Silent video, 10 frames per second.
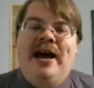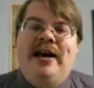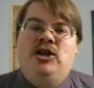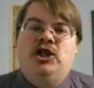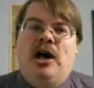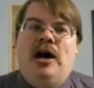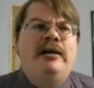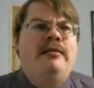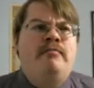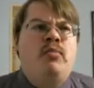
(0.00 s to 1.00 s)

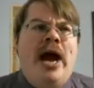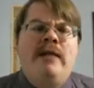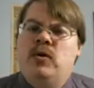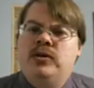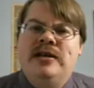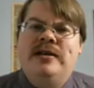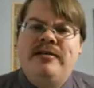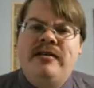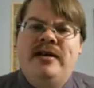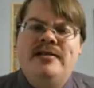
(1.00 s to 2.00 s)
John Bradberton, I
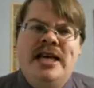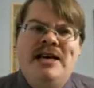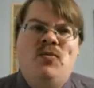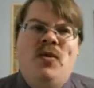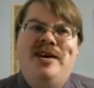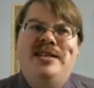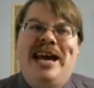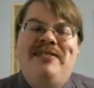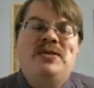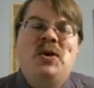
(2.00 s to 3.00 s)
think his name was,
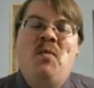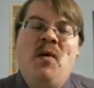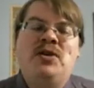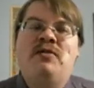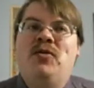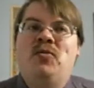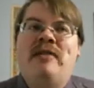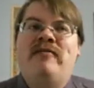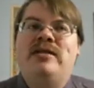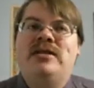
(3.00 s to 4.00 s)
and there's a wonderful
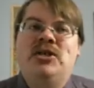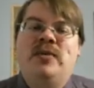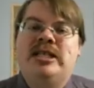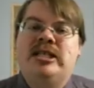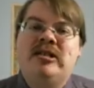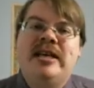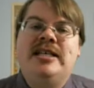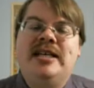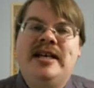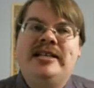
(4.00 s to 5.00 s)
reference to a
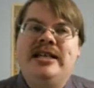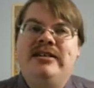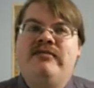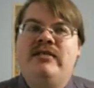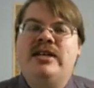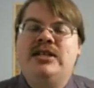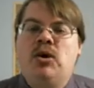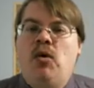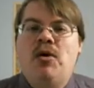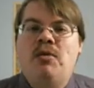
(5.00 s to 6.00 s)
sleazy 1950s
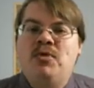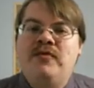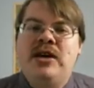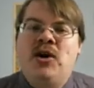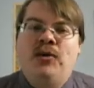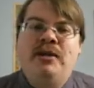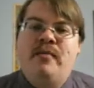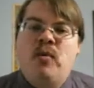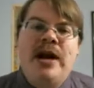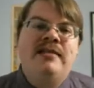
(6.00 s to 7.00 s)
horror movie called The
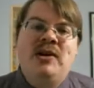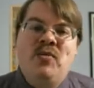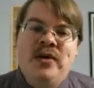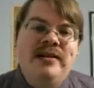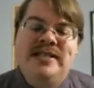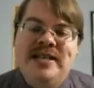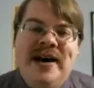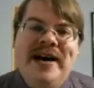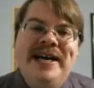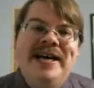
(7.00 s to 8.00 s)
Brain That Wouldn't
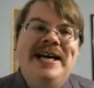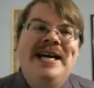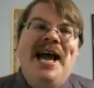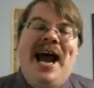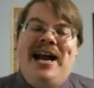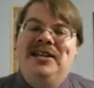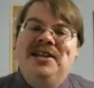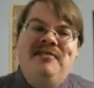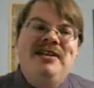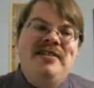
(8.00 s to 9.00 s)
Die, and I
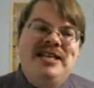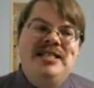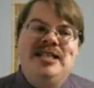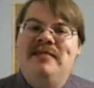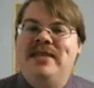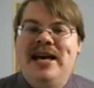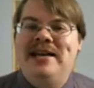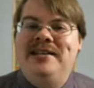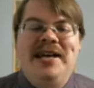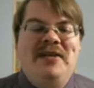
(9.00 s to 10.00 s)
loved how they slipped that in
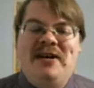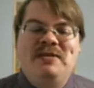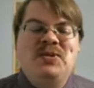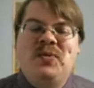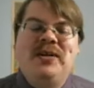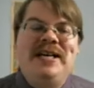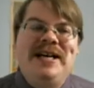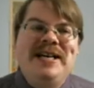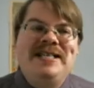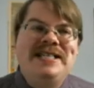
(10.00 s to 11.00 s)
there. That was really
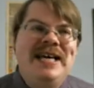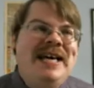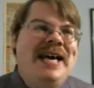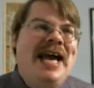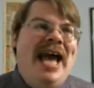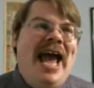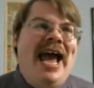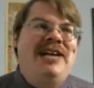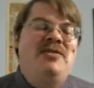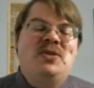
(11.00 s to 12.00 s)
nice.
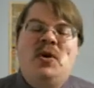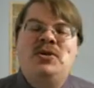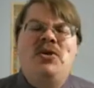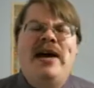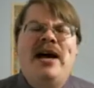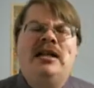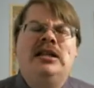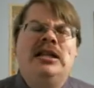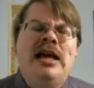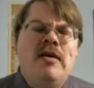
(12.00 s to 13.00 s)
And there's also a
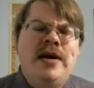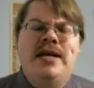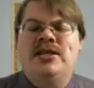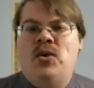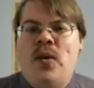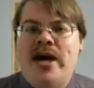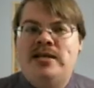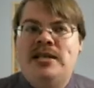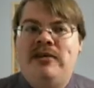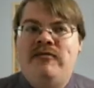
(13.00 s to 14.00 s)
hilarious
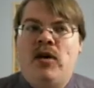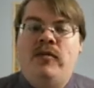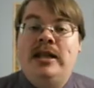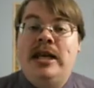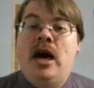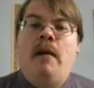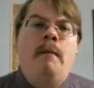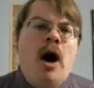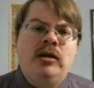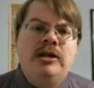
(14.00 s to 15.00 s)
quest involving the
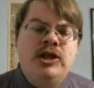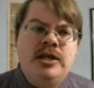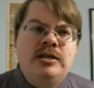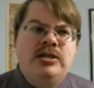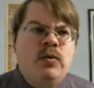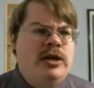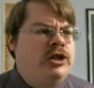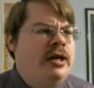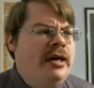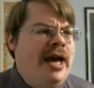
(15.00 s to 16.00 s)
Hubologists, which,
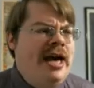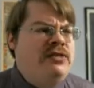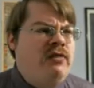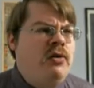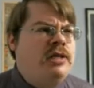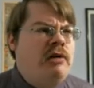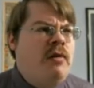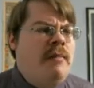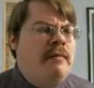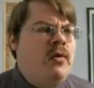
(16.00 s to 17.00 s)
as far as I
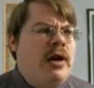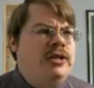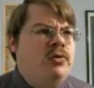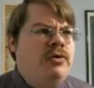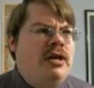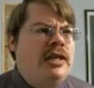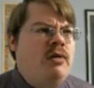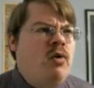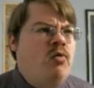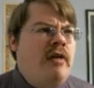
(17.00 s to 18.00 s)
remember, I don't think they
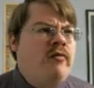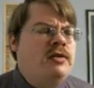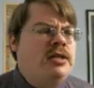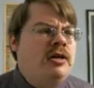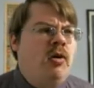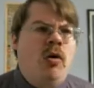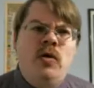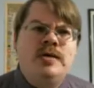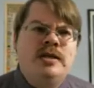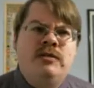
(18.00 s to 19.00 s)
were referenced at all
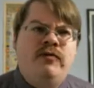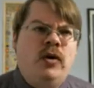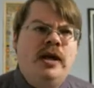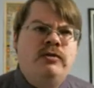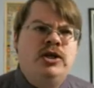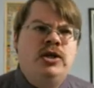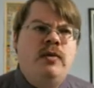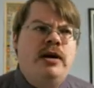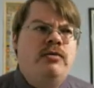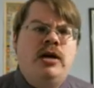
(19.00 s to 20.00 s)
since Fallout 2. I
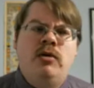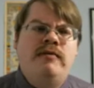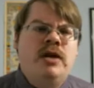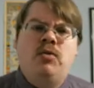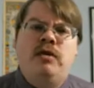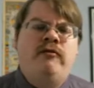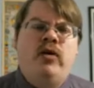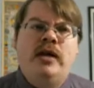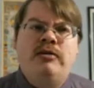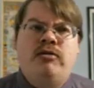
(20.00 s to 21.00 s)
don't know if they were in
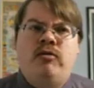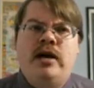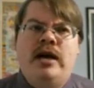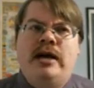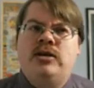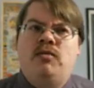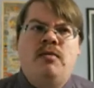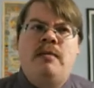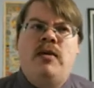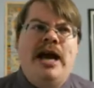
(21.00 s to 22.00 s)
Fallout 3, and I don't
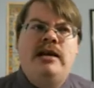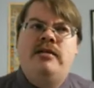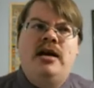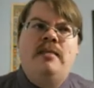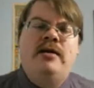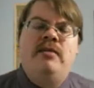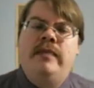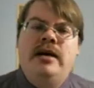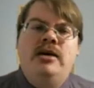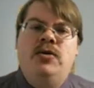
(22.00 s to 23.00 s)
remember anything about them
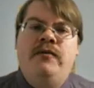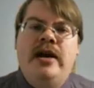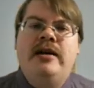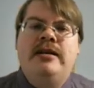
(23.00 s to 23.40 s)
being in New Vegas.